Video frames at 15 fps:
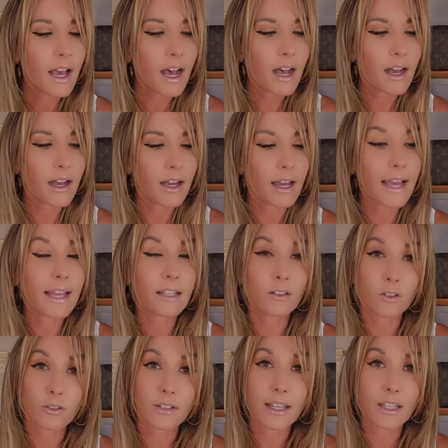I had
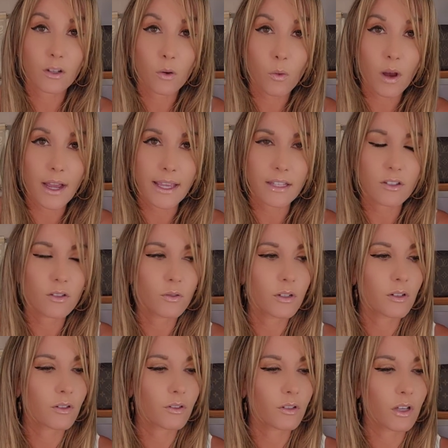learned that in Hawaii 2
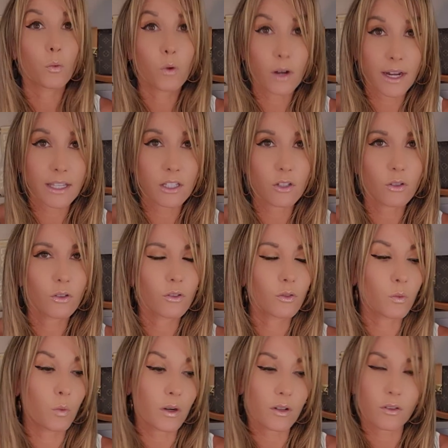years ago, where I
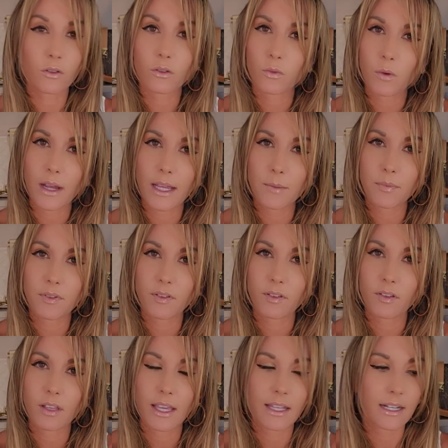used one of those
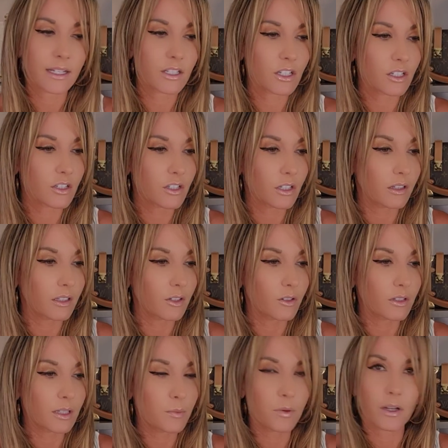wipes and I just
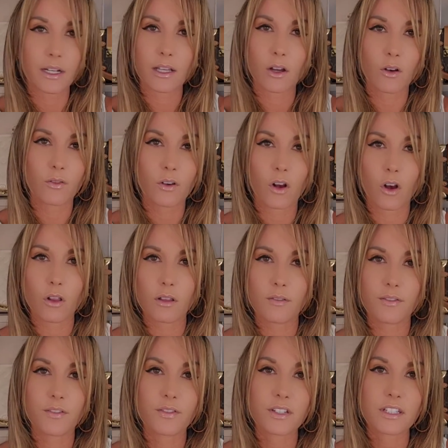literally put it over all
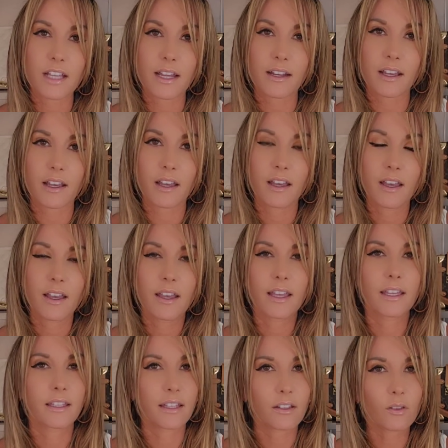of the Vachetta.
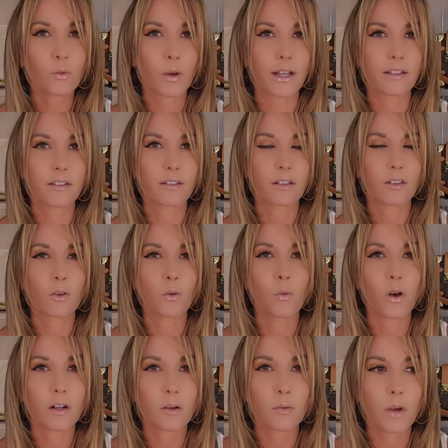And guess what? The
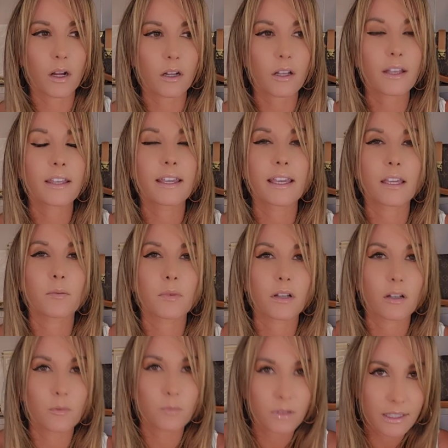watermark came
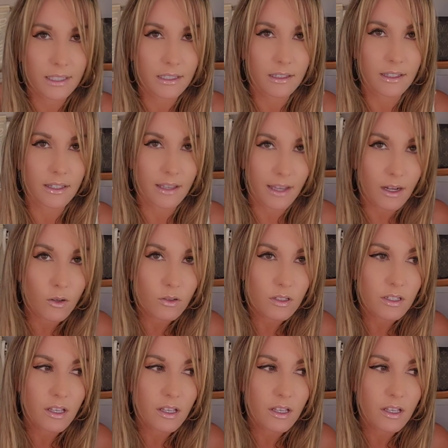completely out.